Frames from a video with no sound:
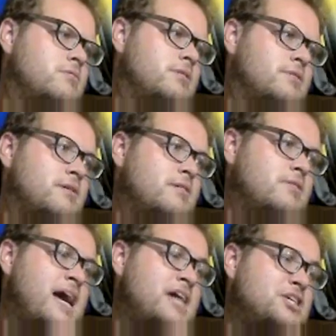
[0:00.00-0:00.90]
And then
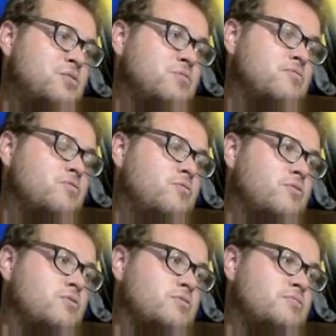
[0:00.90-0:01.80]
Nationals, of
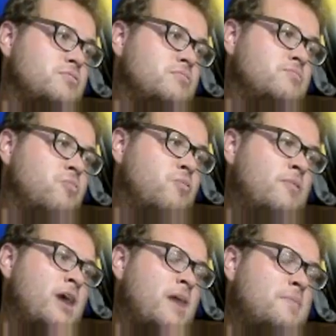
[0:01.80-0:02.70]
course, we'll be
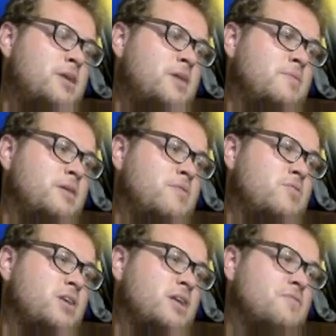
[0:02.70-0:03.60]
wrapping up the year's
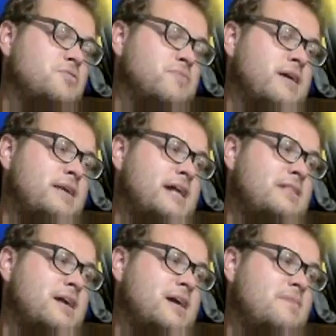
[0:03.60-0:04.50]
coverage around that
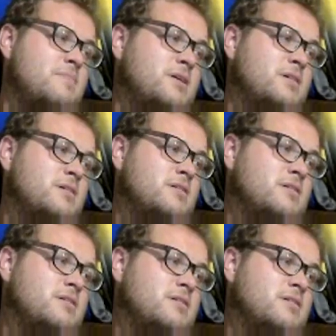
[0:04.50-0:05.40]
time.
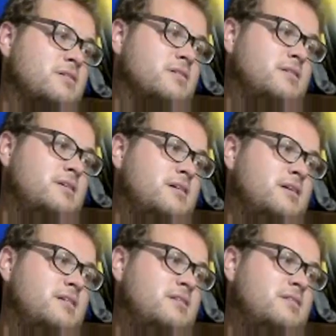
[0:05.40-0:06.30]
And
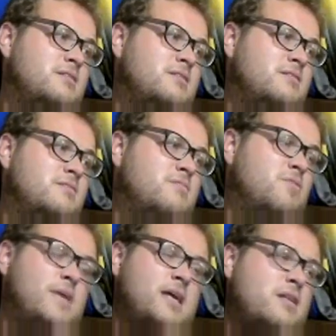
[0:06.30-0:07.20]
then
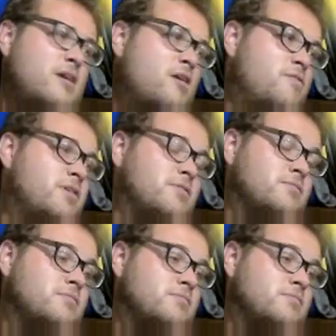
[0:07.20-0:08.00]
we'll be in the off season.